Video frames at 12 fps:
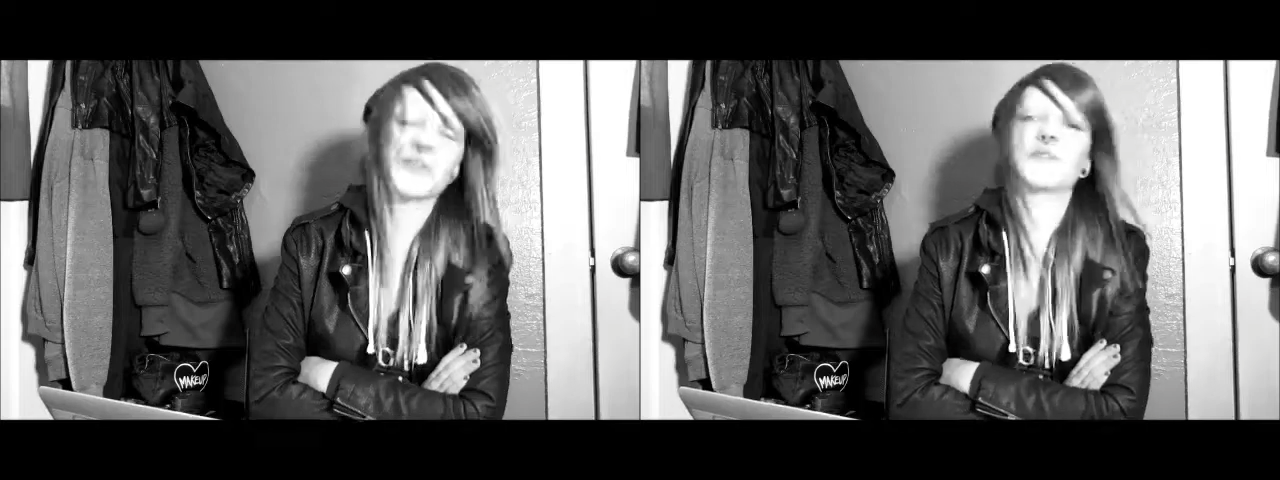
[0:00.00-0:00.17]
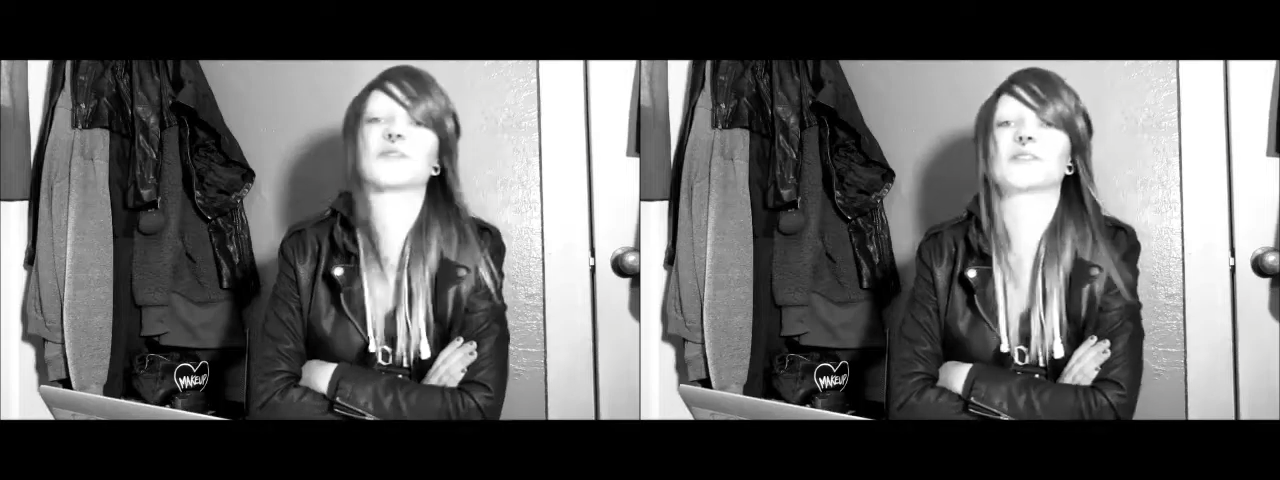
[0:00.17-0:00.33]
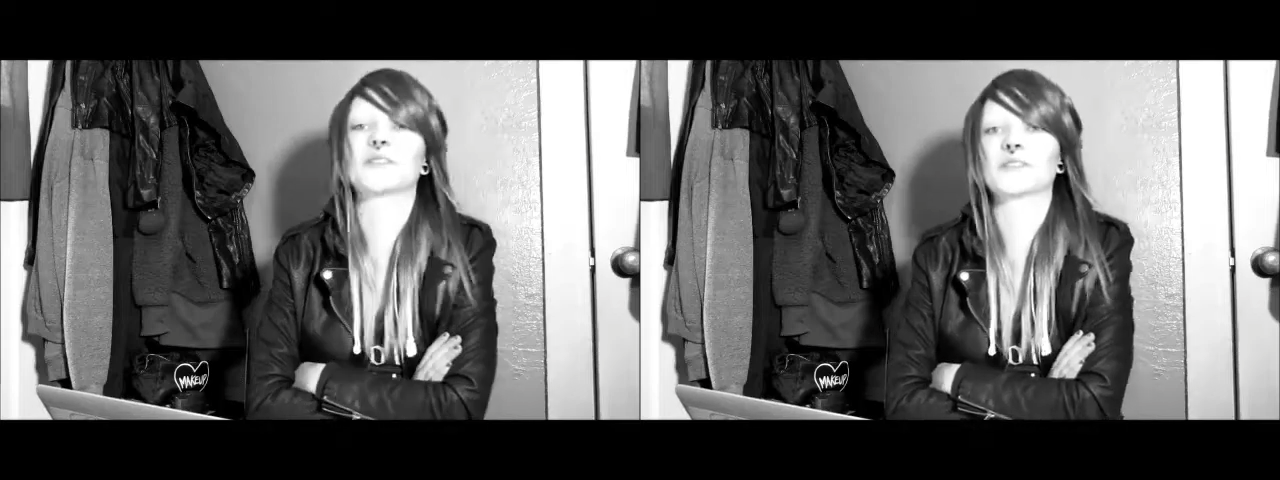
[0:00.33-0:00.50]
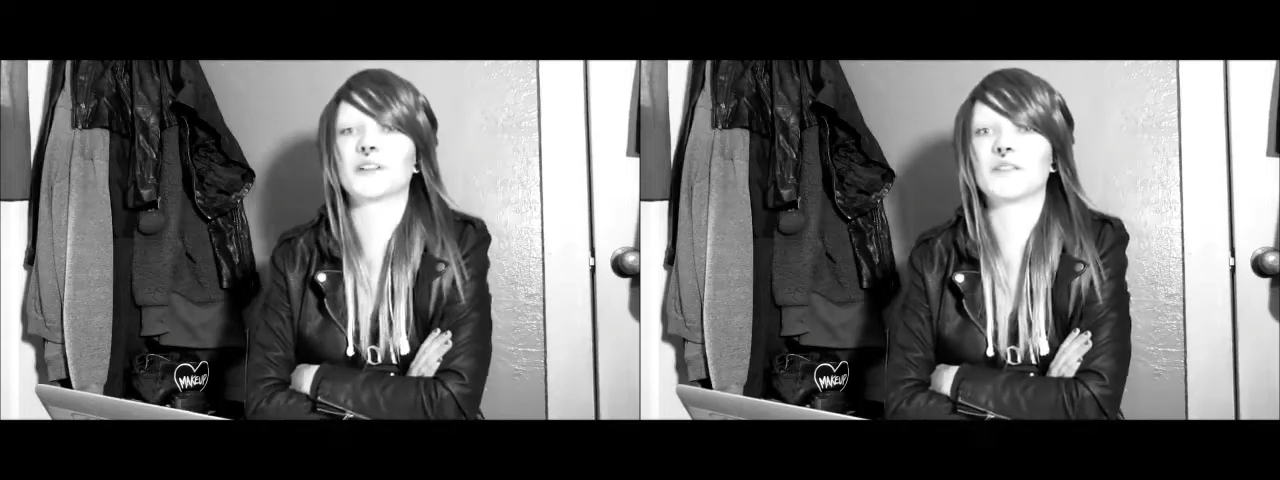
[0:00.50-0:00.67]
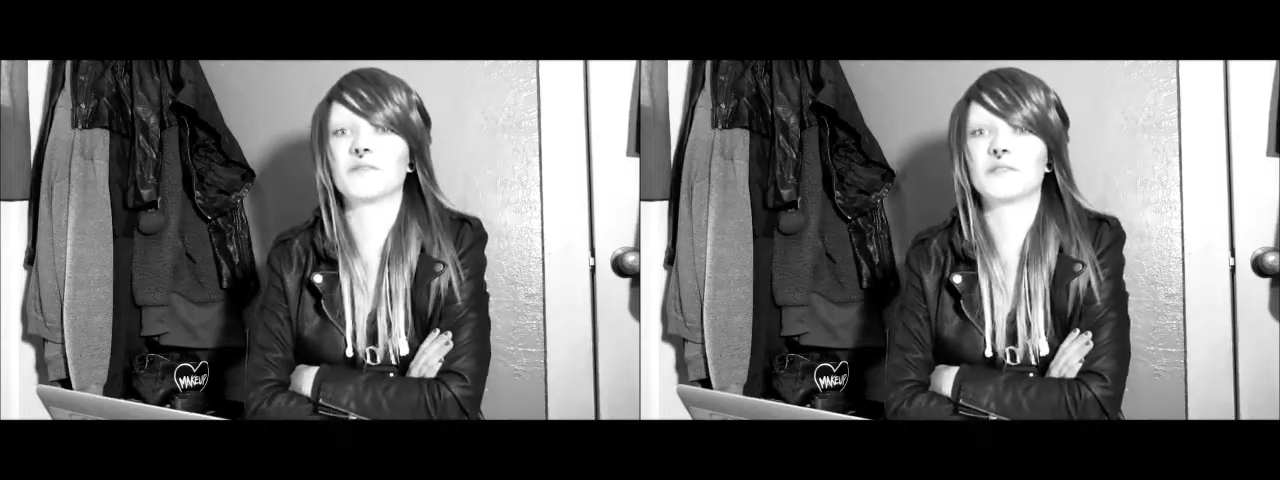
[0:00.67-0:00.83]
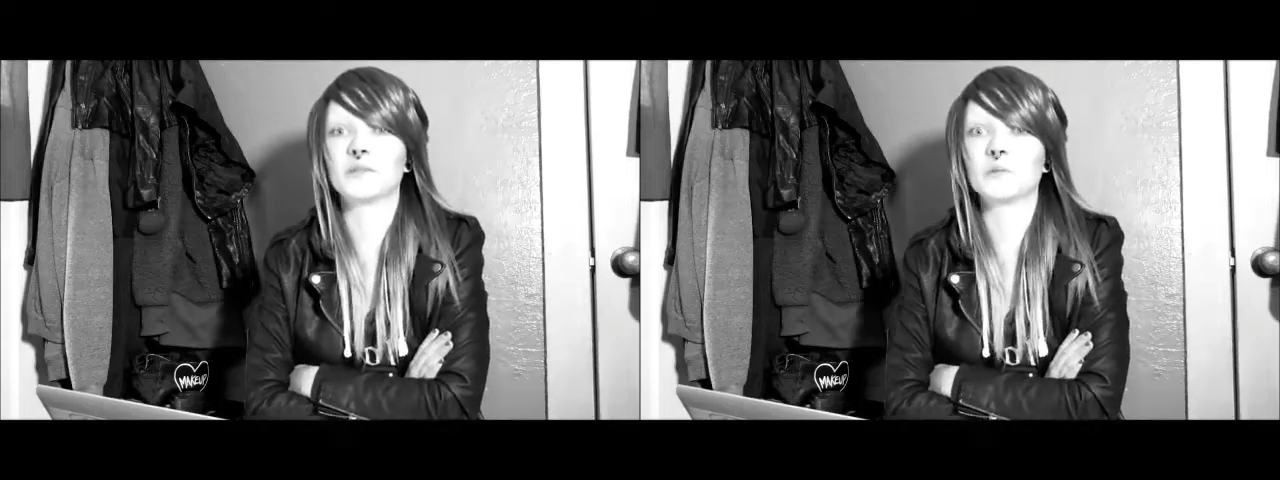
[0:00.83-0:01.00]

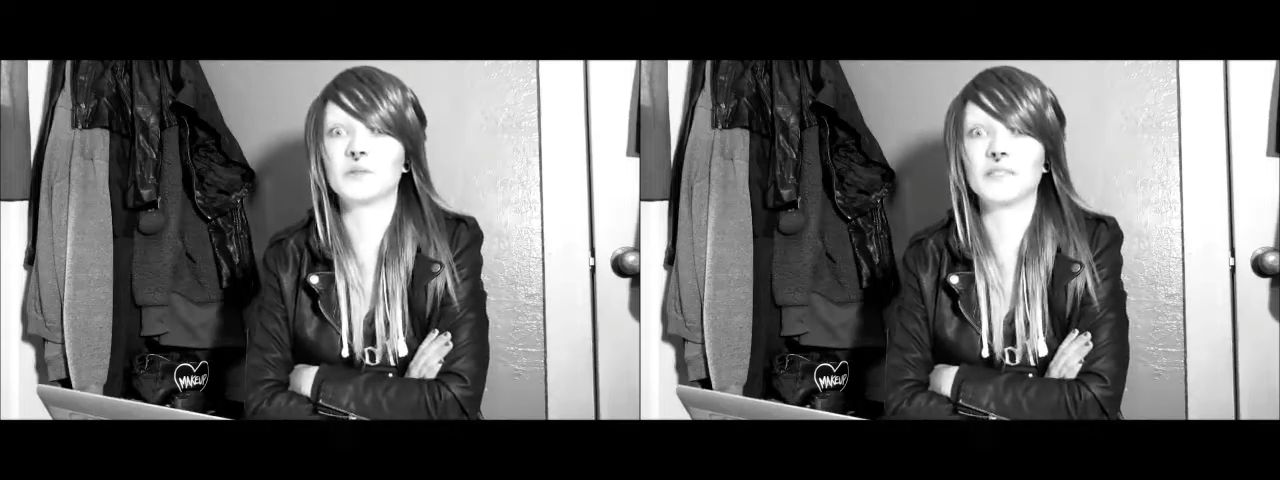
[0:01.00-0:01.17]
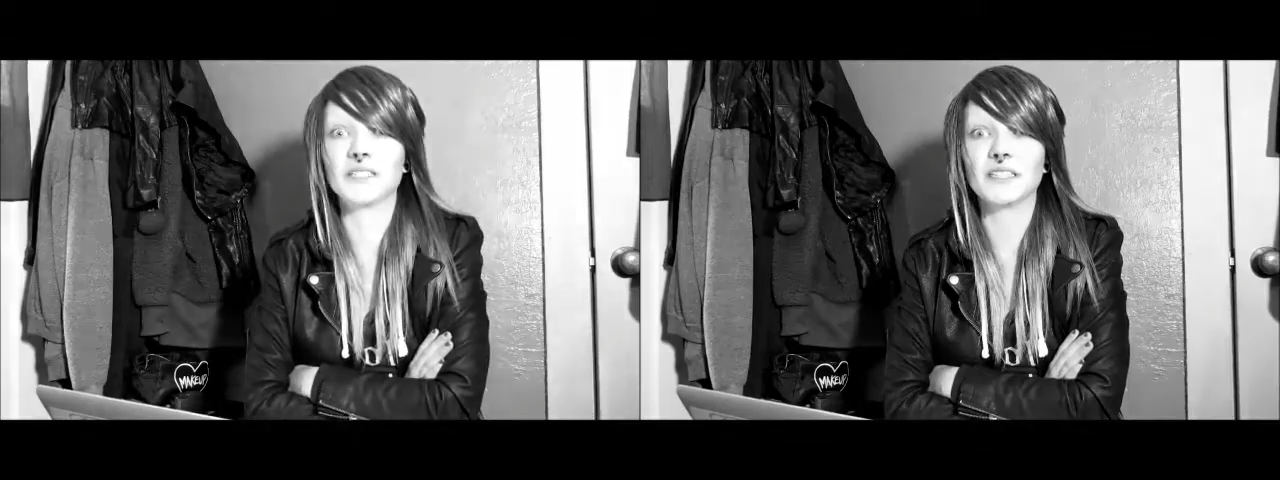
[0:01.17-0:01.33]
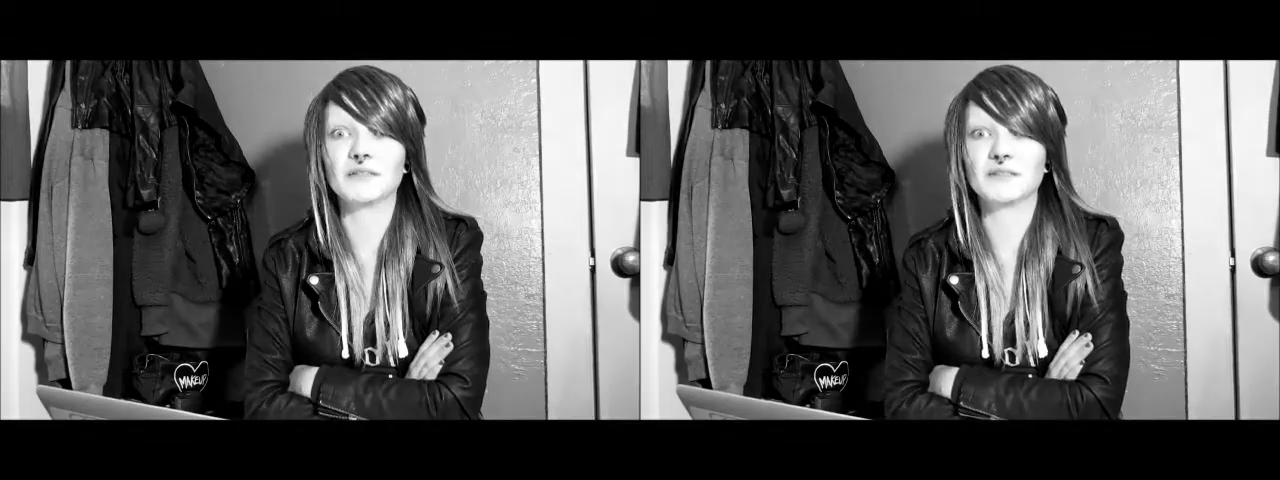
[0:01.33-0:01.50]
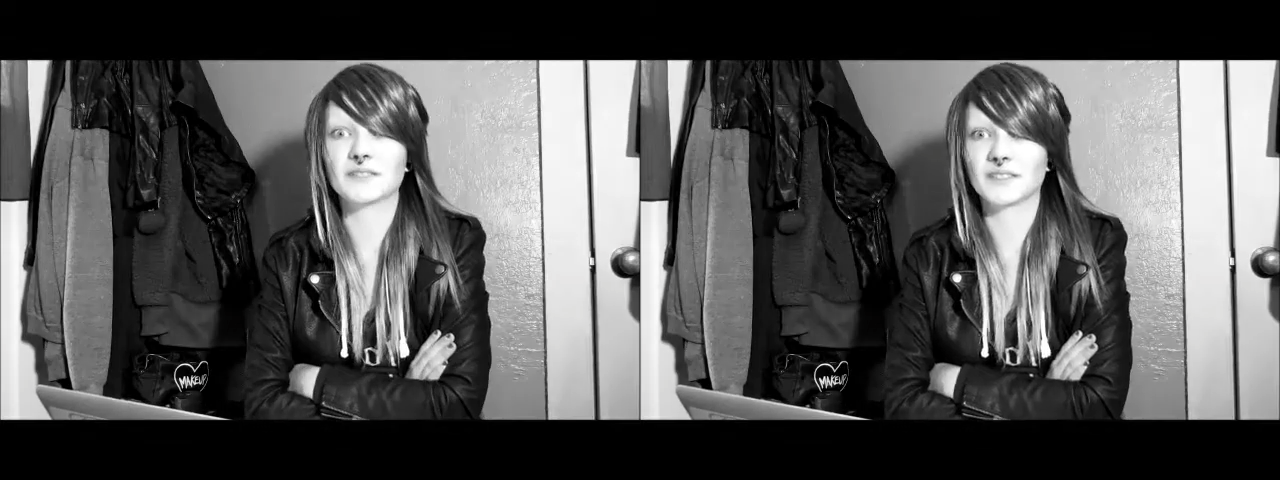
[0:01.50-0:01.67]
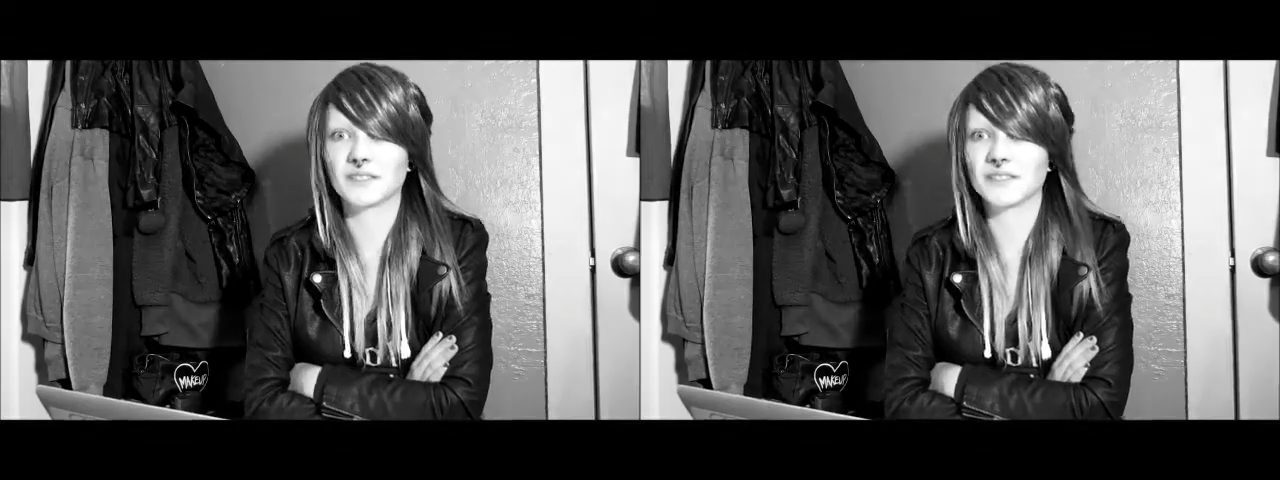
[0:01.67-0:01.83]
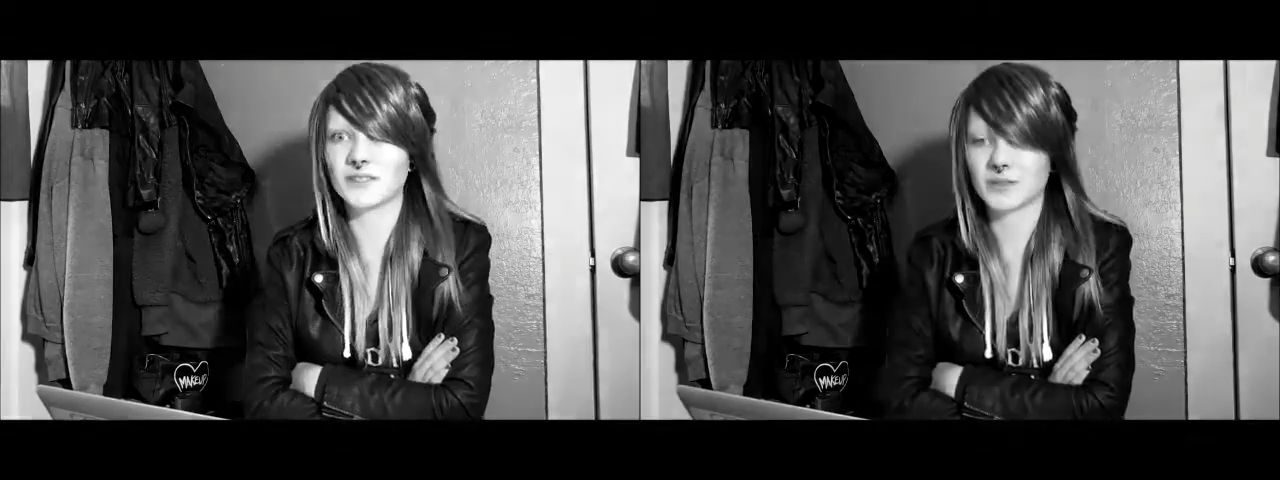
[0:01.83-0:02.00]
philosophical beliefs?
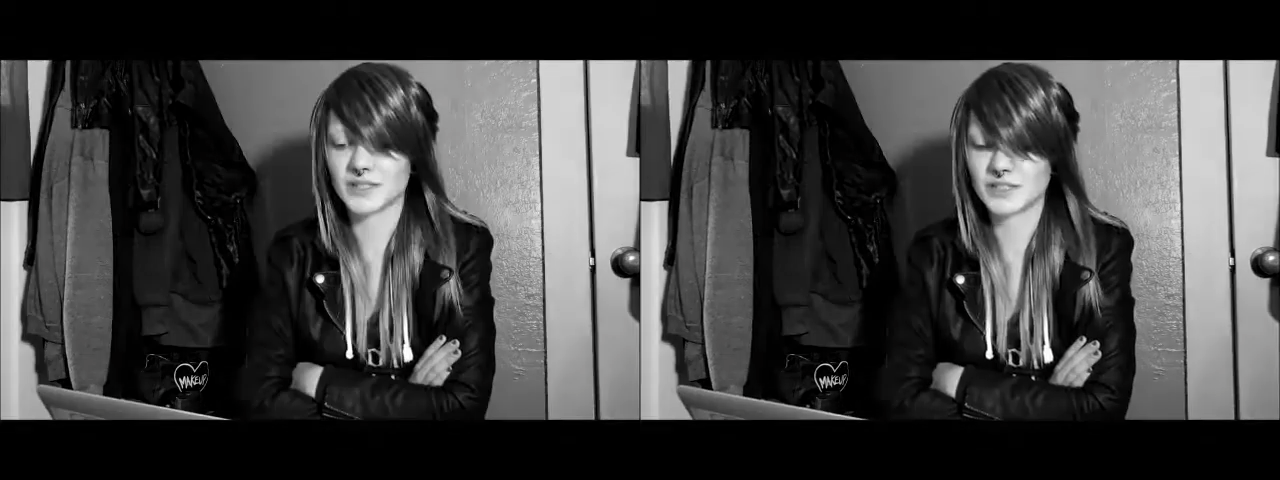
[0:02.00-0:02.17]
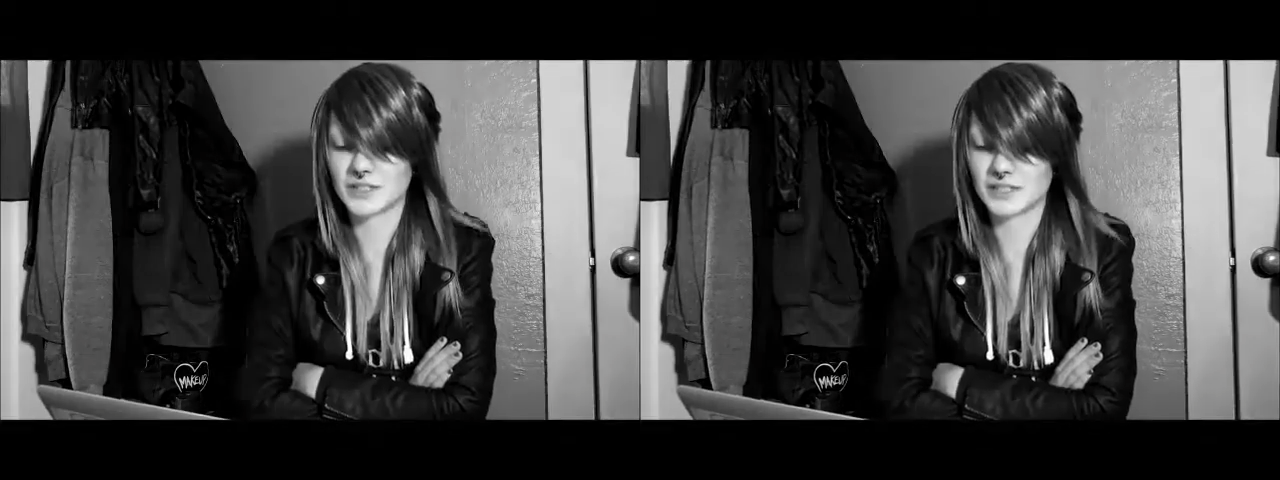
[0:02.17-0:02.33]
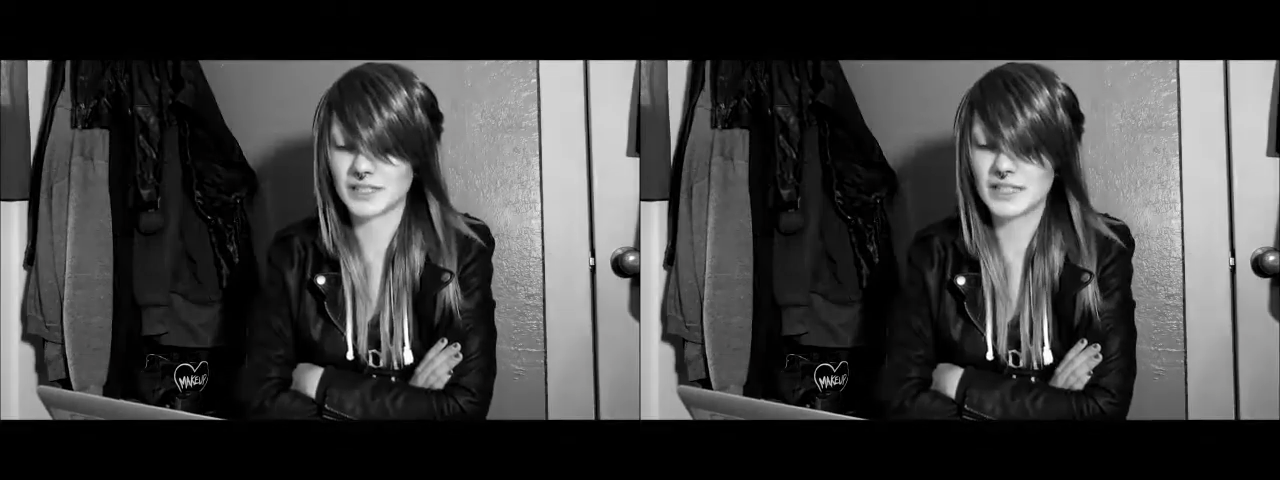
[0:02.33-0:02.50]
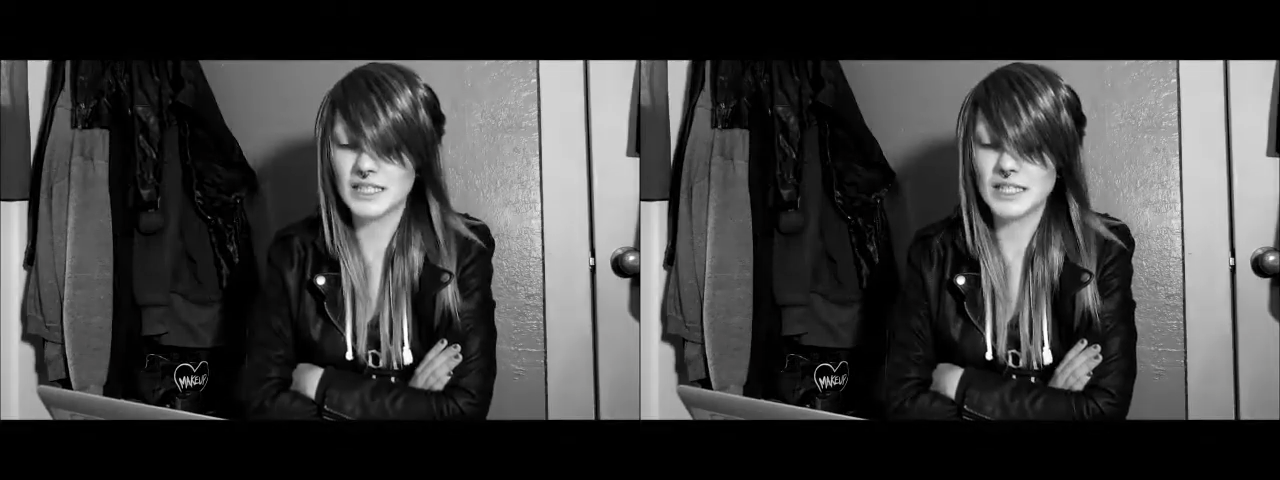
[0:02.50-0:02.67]
Good question.